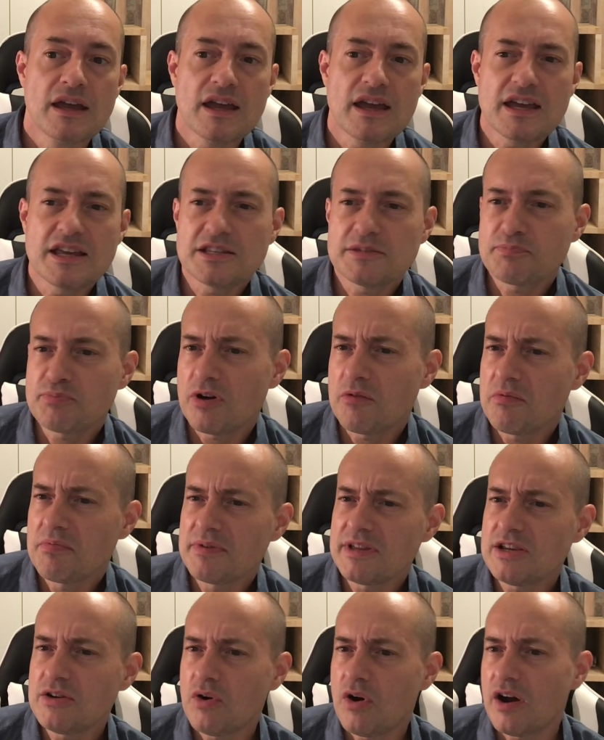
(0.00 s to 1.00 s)
it's
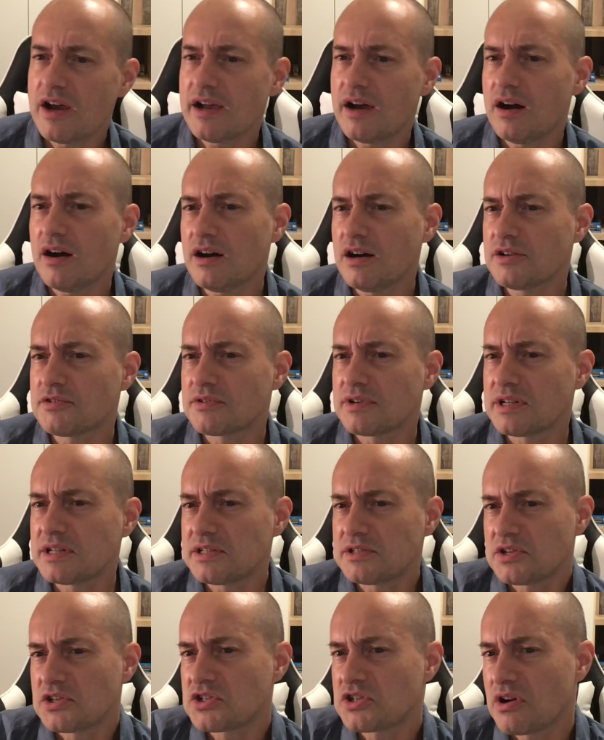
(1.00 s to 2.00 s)
probably quite hard
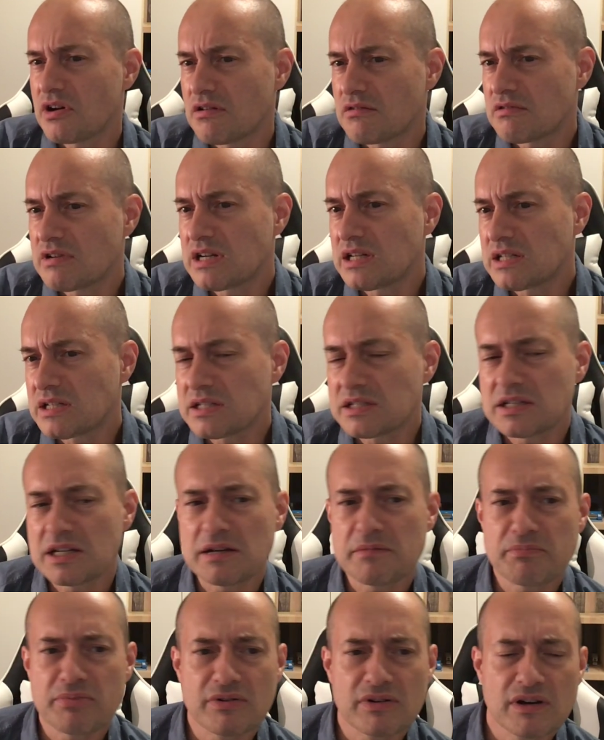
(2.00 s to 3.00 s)
really to show a
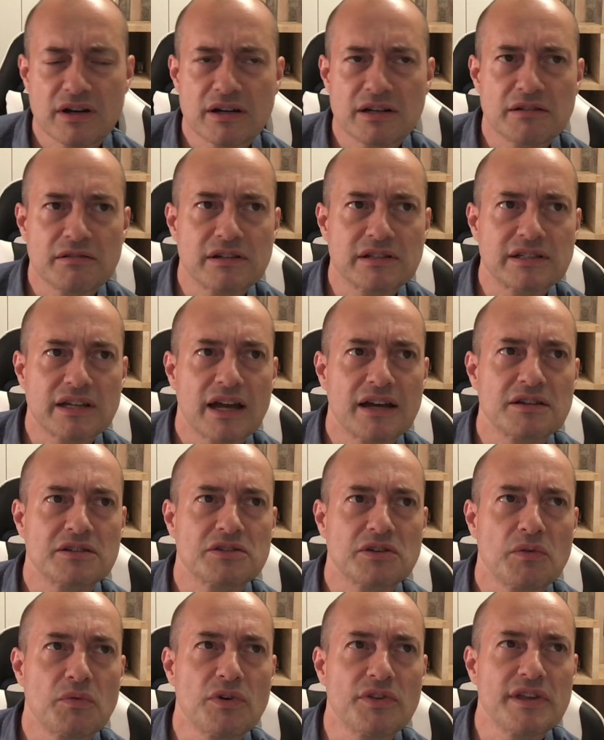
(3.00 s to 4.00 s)
realistic piranha attack.
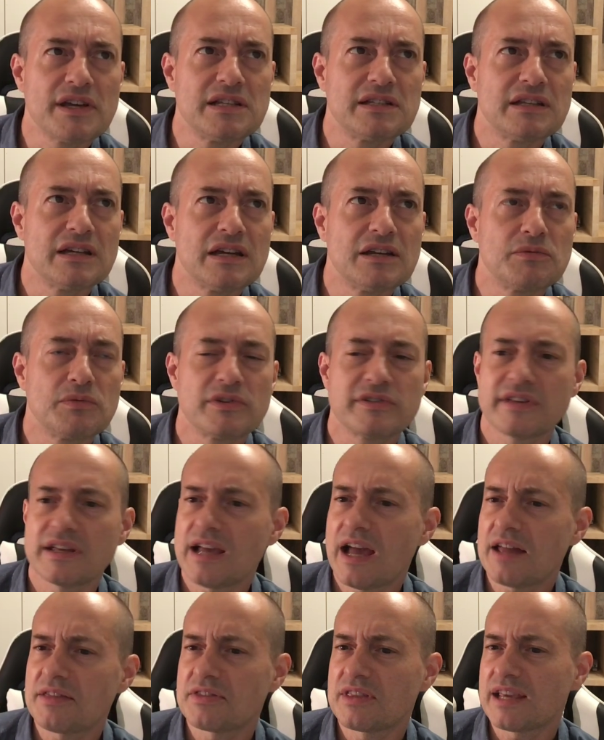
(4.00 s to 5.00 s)
So what they did was they
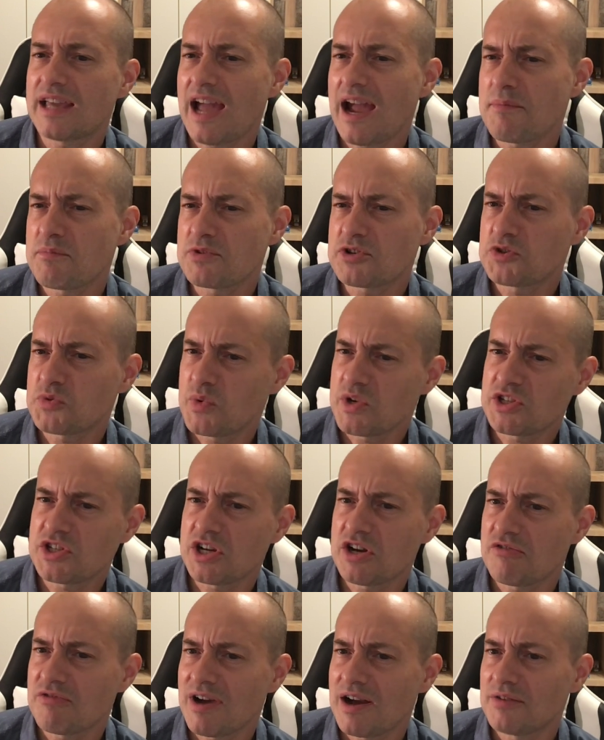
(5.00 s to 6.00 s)
had the camera
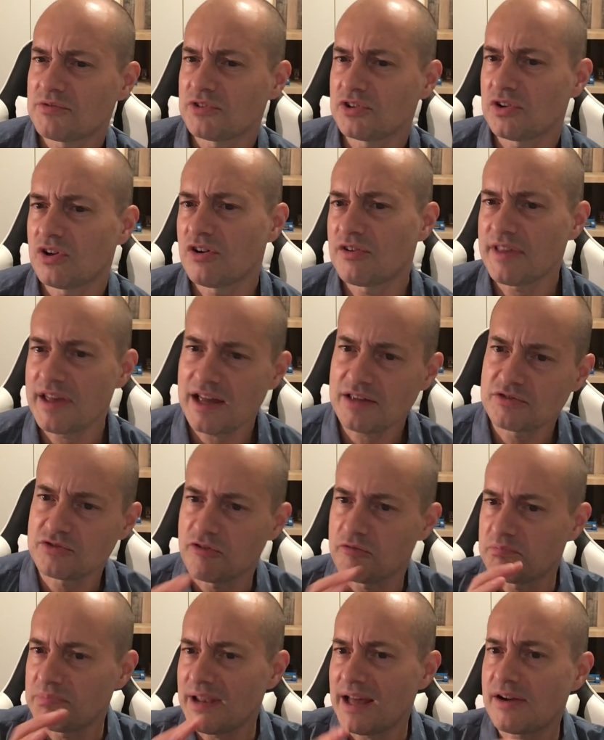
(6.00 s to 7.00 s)
swishing around a lot. They had
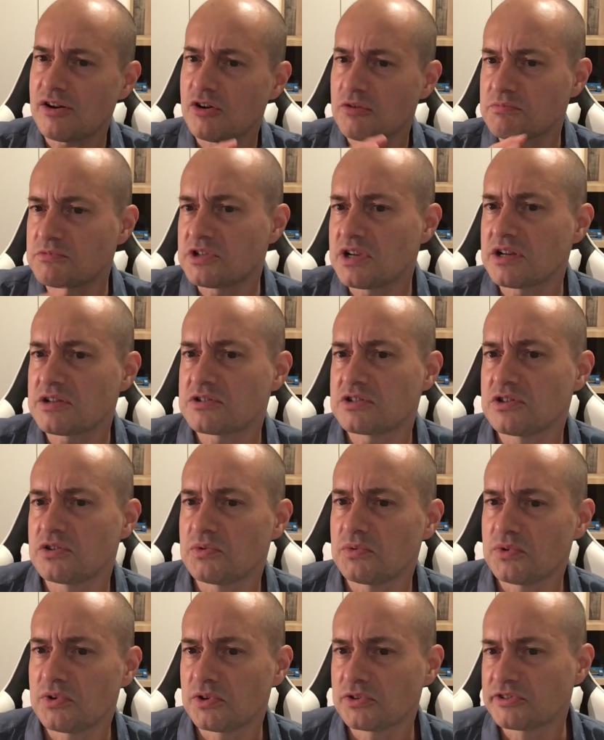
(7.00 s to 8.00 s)
sort of black objects in
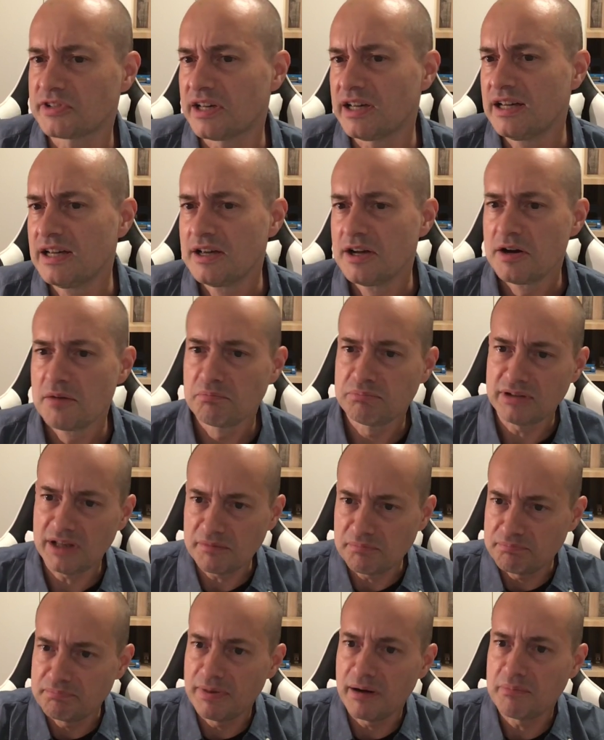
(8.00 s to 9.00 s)
the water,
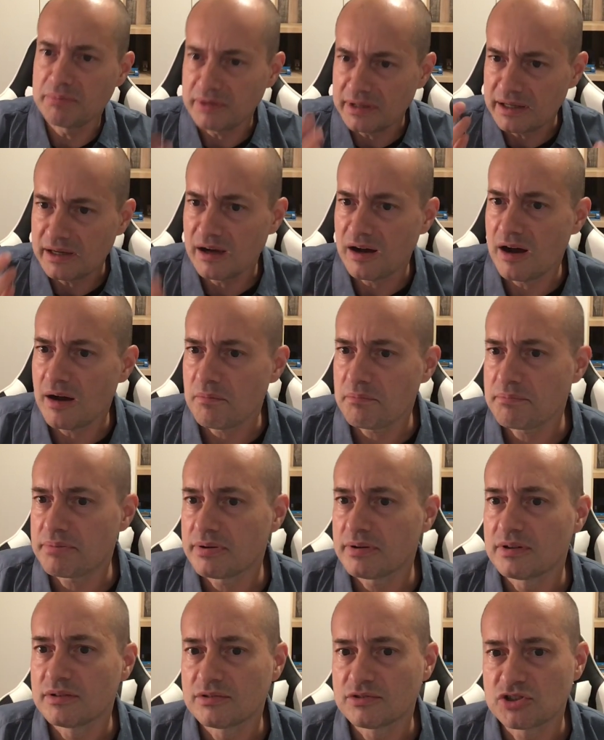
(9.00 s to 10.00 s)
blood bubbling up,
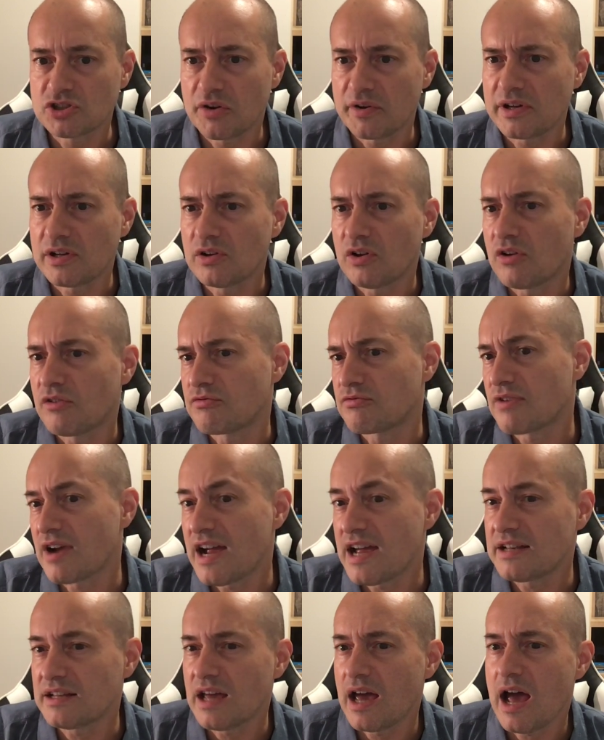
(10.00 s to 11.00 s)
showing a lot of
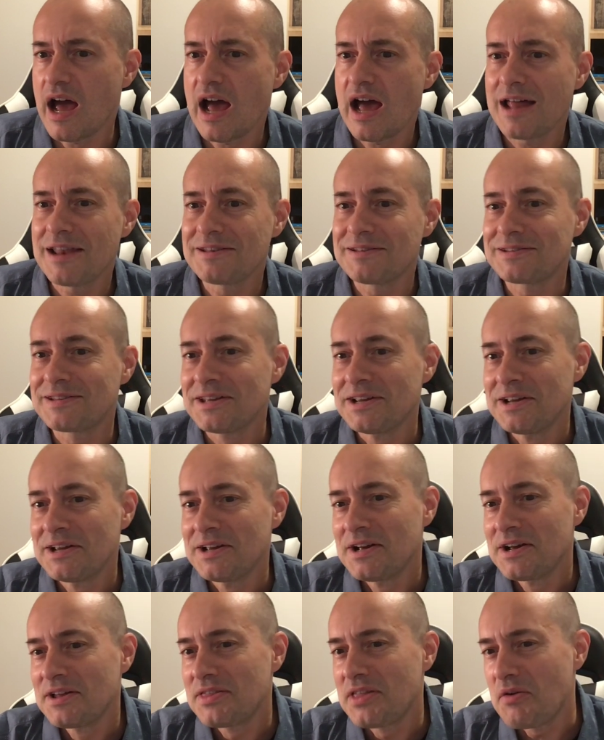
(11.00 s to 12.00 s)
red, and
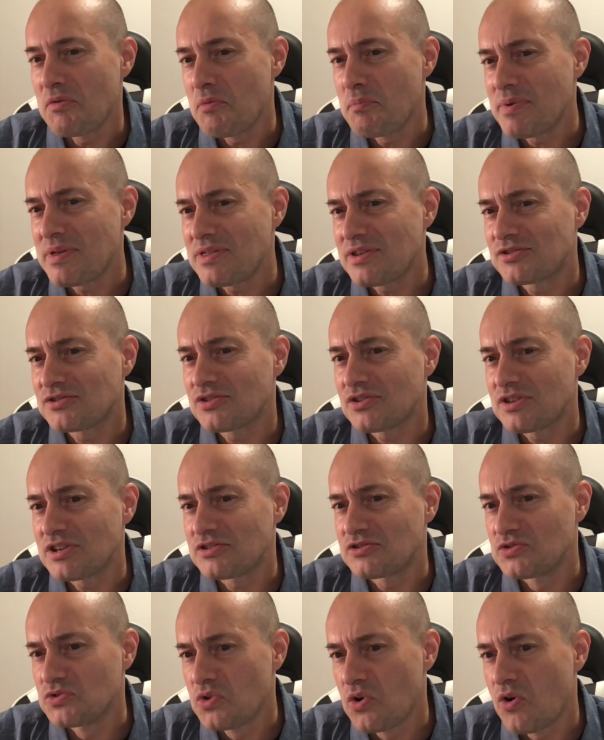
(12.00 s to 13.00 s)
there would be
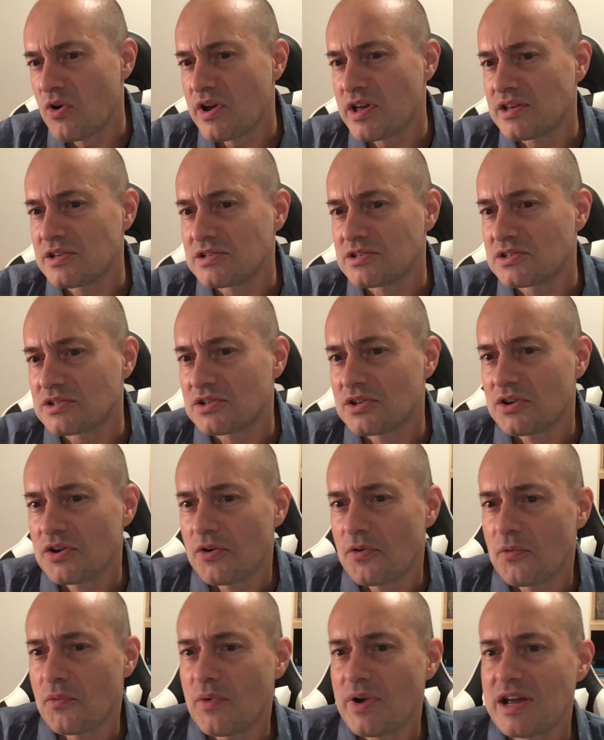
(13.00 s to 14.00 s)
this noise
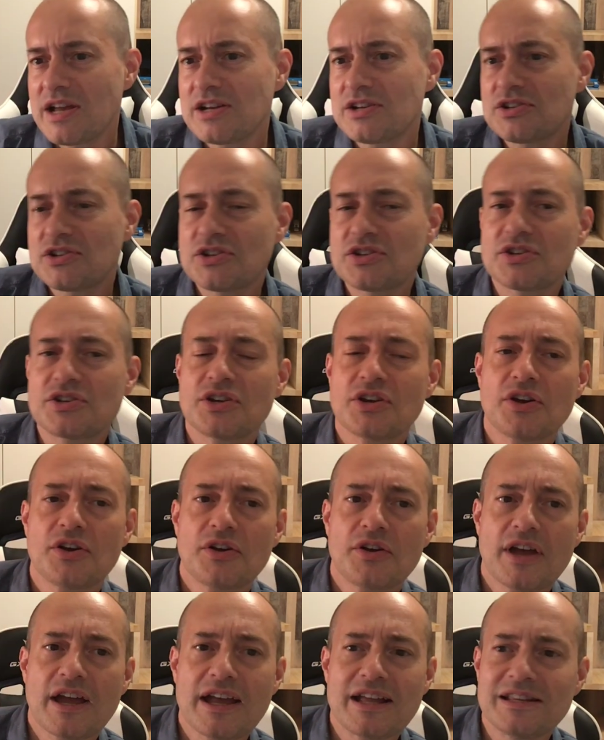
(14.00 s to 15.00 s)
which
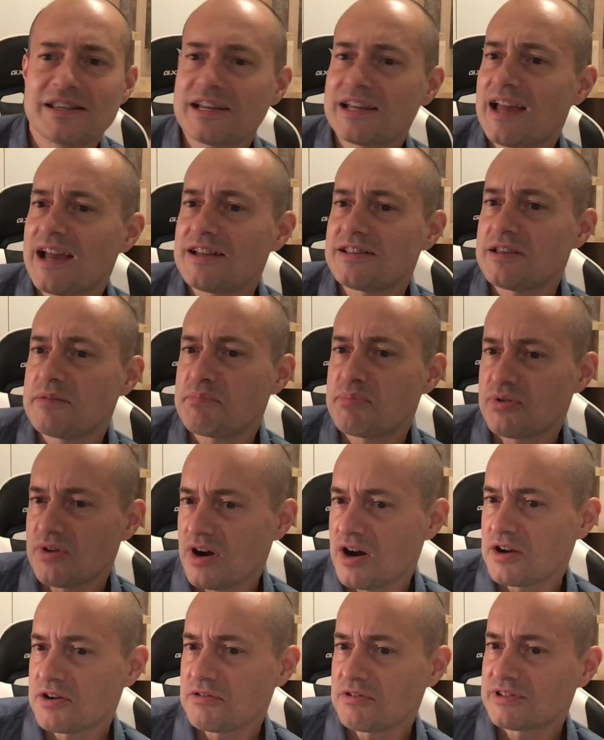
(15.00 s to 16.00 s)
indicated
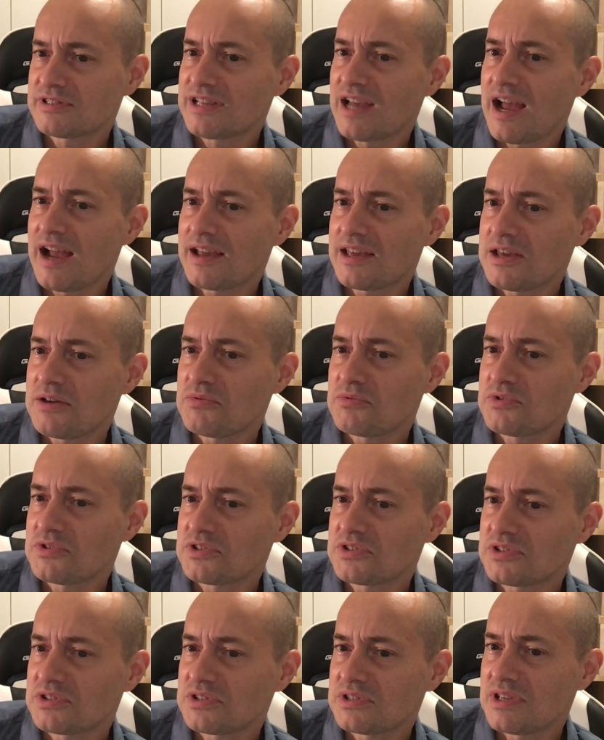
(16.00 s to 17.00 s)
piranha attack. It
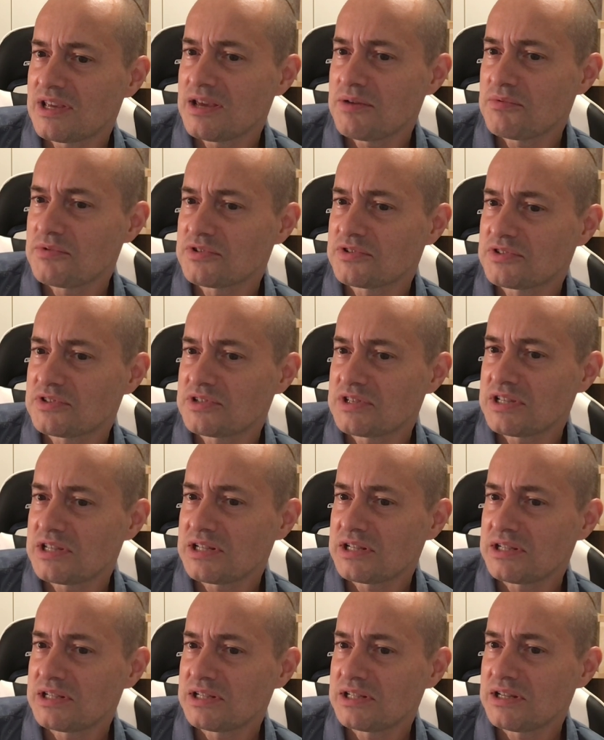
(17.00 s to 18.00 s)
was
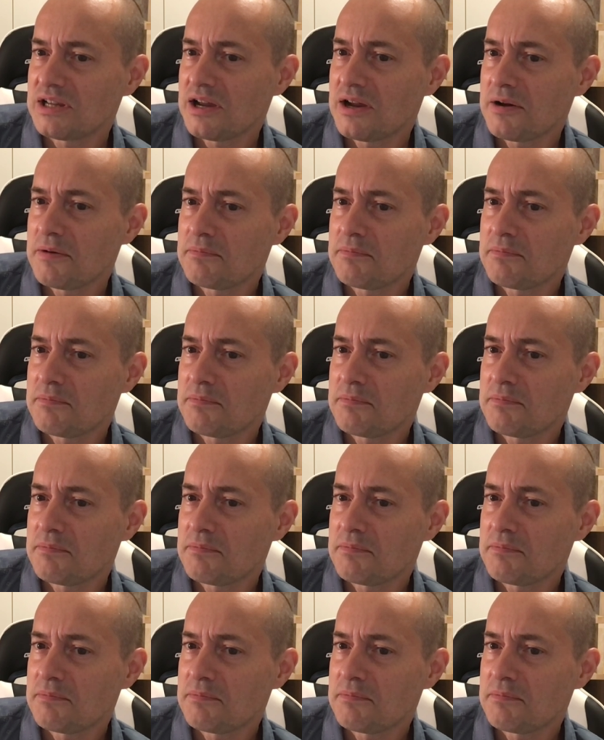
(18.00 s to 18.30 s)
the